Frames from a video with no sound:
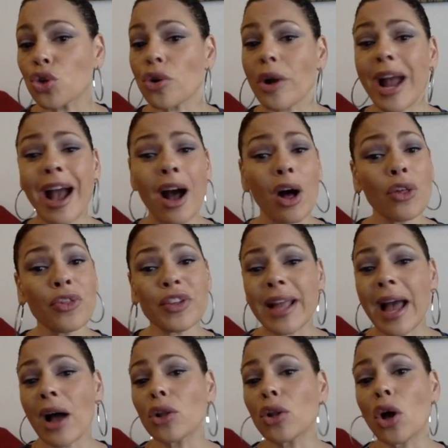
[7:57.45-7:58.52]
your health, and
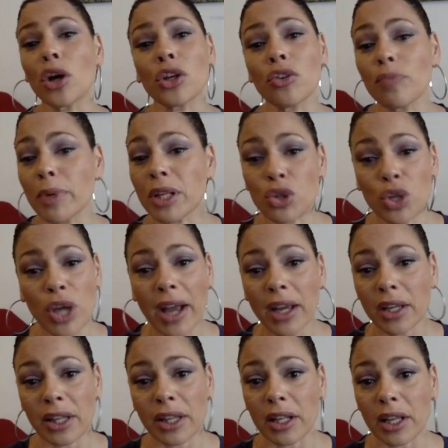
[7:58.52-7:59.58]
how long you've been
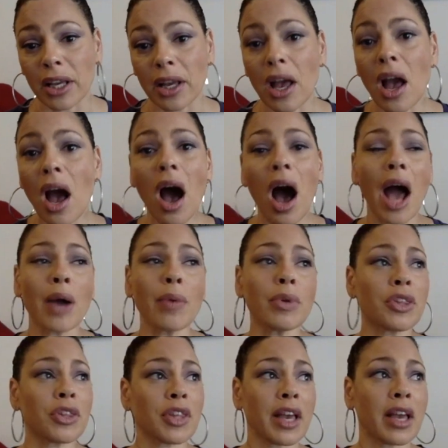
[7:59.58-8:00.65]
ejaculating. I
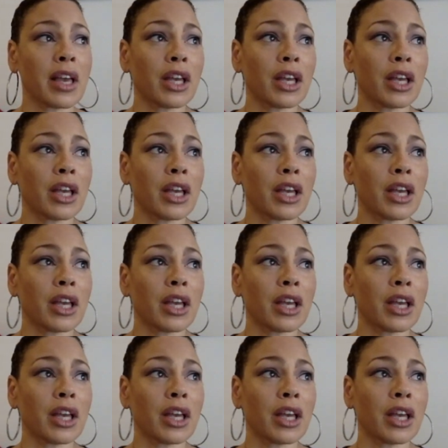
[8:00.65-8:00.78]
would say,